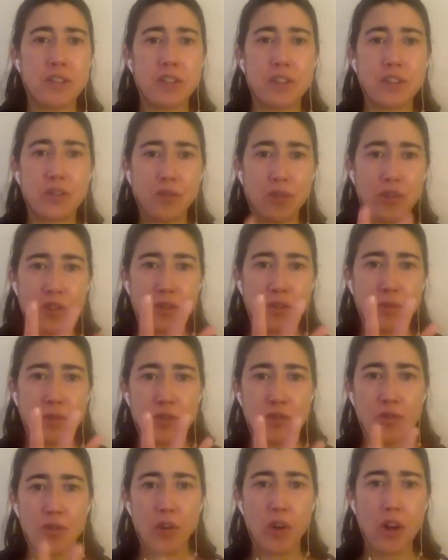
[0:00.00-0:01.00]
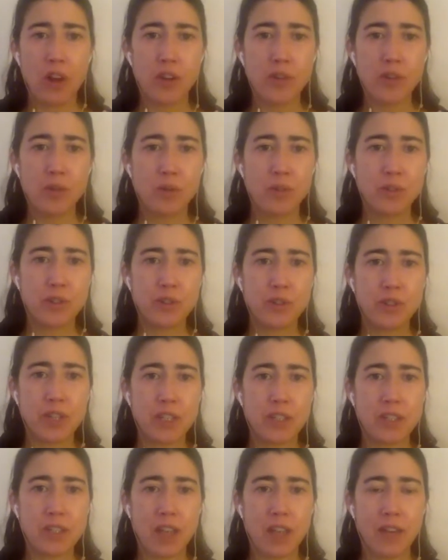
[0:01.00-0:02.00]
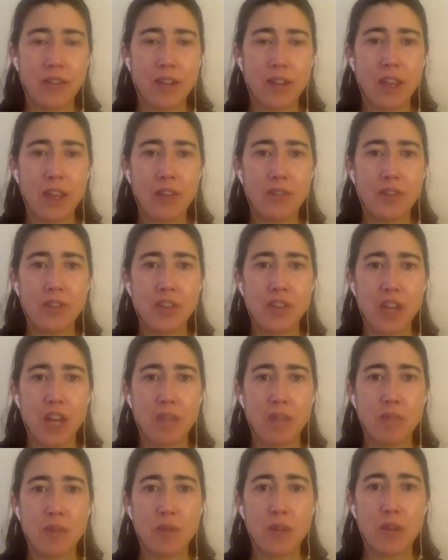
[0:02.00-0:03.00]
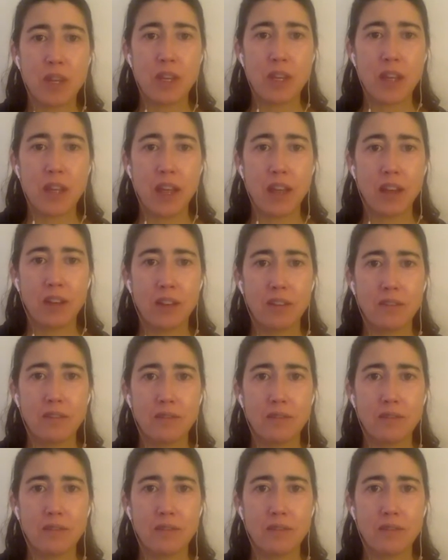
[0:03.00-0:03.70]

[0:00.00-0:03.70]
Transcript: is going to be drawn towards your chest cavity every time you inhale.